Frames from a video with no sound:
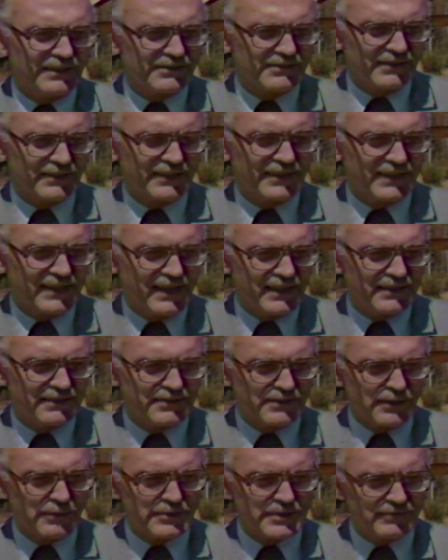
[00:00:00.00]
is looking at in
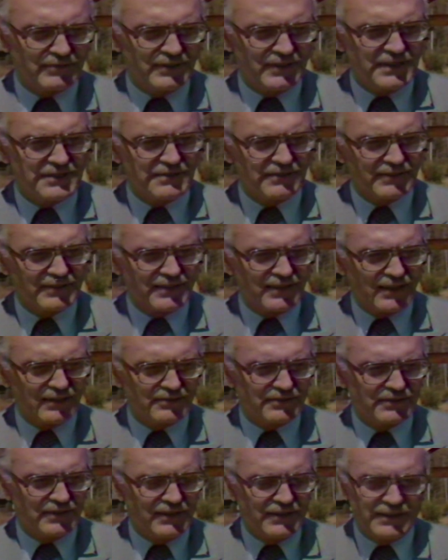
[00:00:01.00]
terms of additional
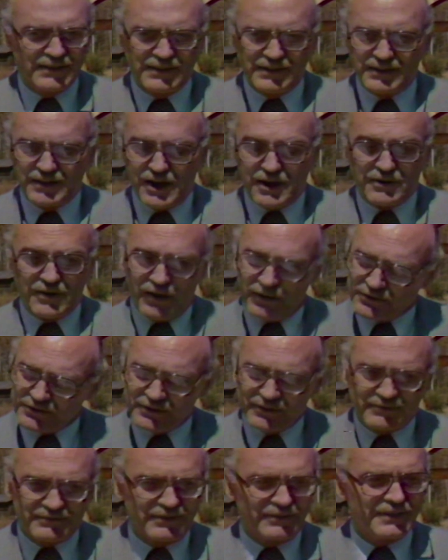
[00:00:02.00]
cuts are
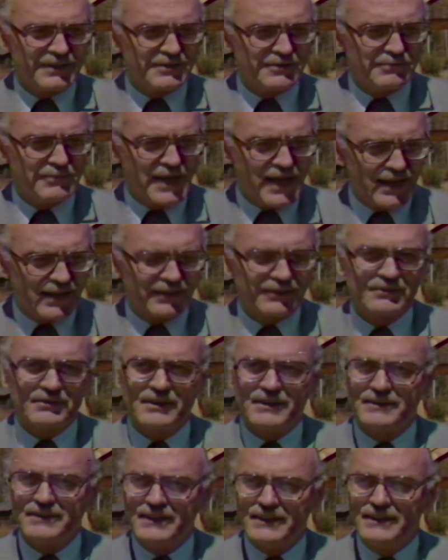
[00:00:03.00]
also very dramatic.
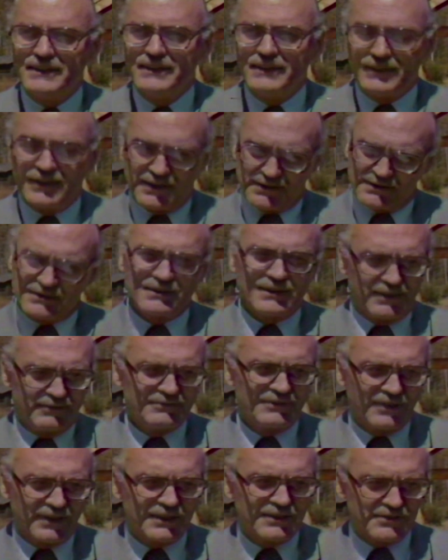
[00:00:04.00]
So, yes, I'm very